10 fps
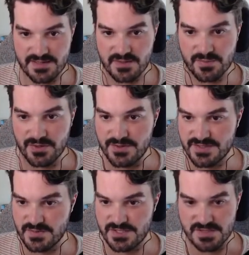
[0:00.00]

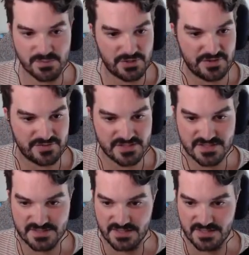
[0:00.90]
components, which is perfect.